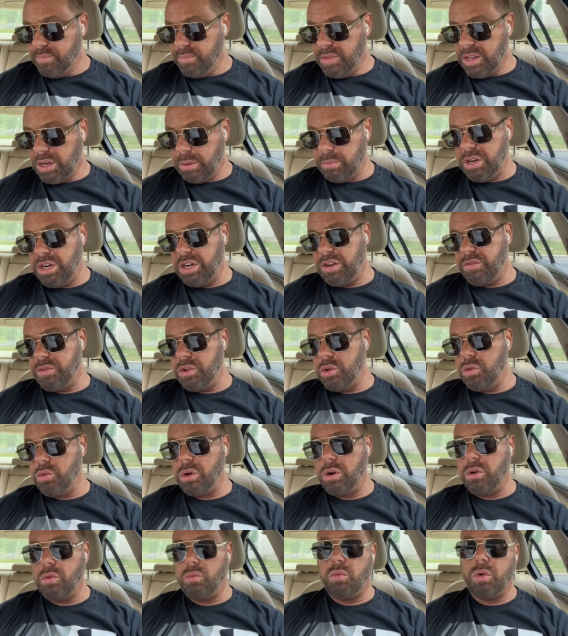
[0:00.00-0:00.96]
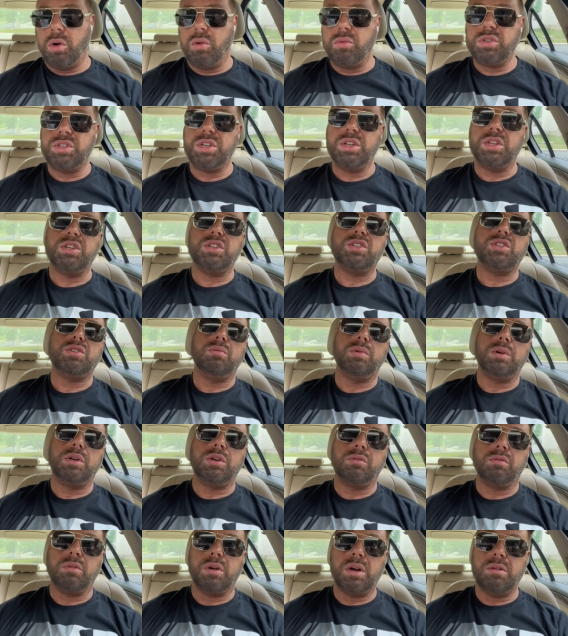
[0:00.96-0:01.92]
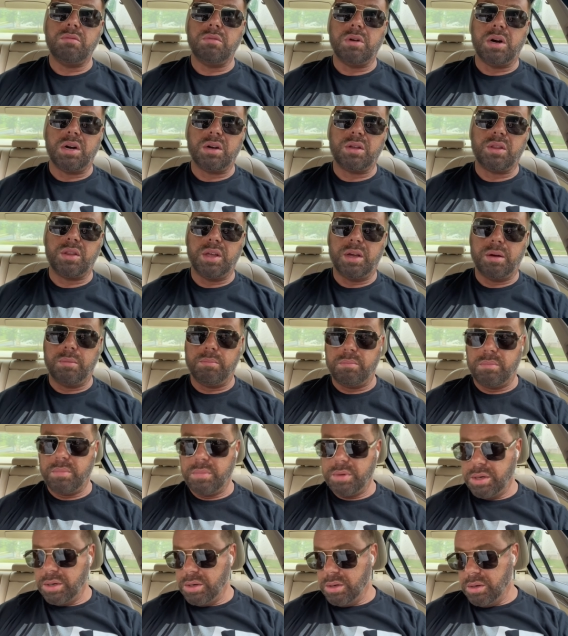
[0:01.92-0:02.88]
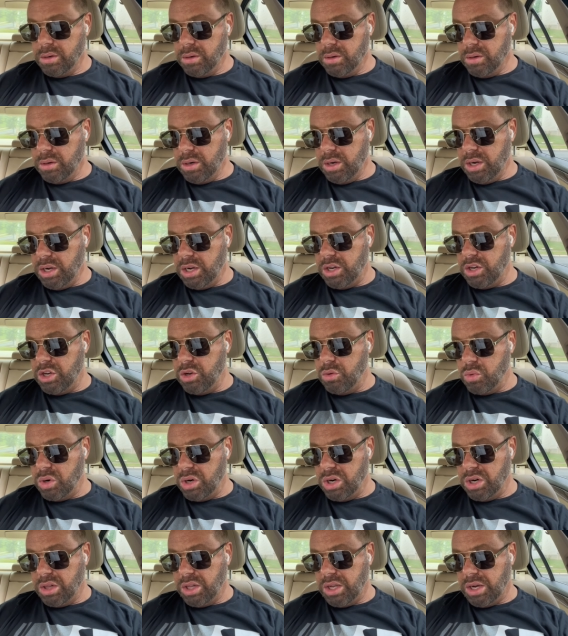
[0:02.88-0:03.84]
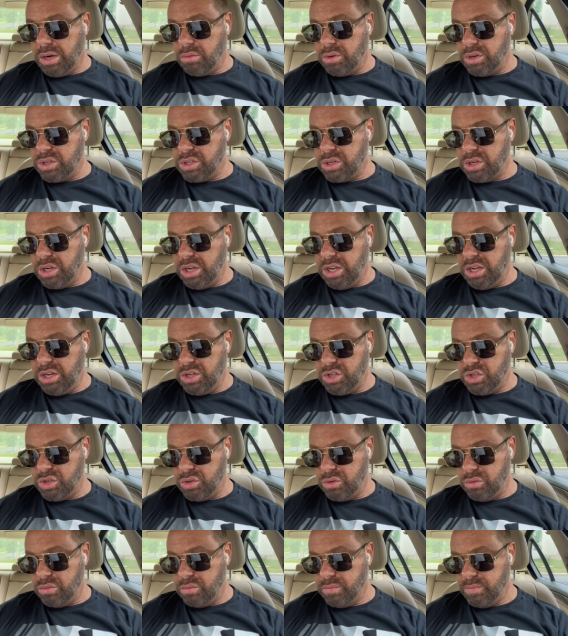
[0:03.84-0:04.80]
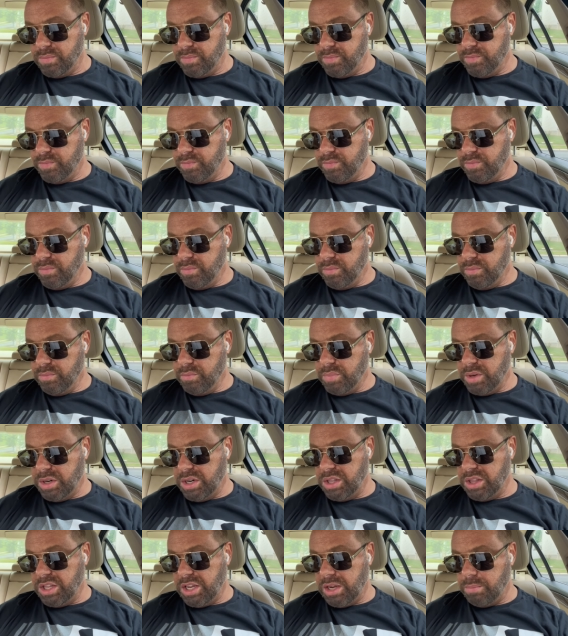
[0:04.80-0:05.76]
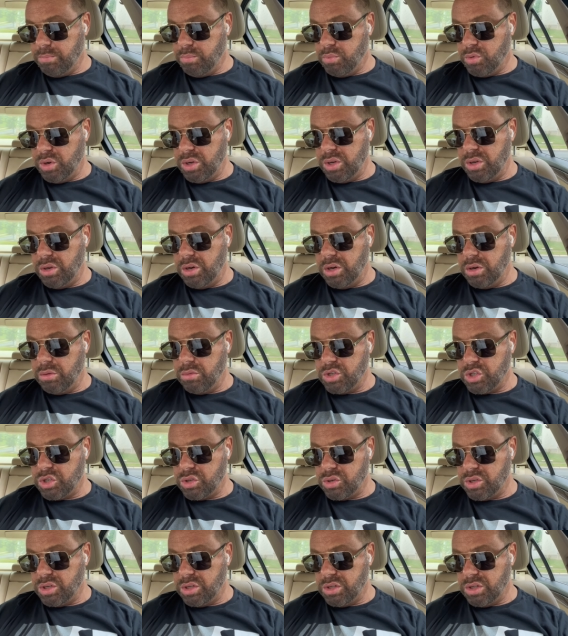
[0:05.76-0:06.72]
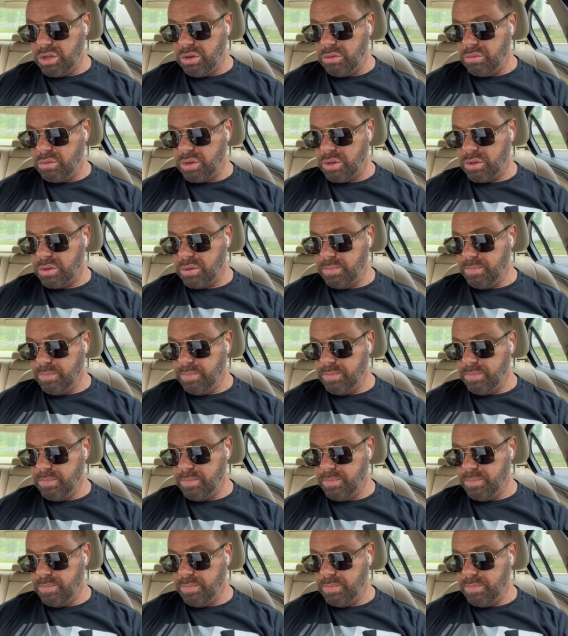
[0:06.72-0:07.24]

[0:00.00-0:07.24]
I mean, if you were awoke to this, you would gray rock them and you wouldn't allow it to hit you. But at that point, you know what you're dealing with.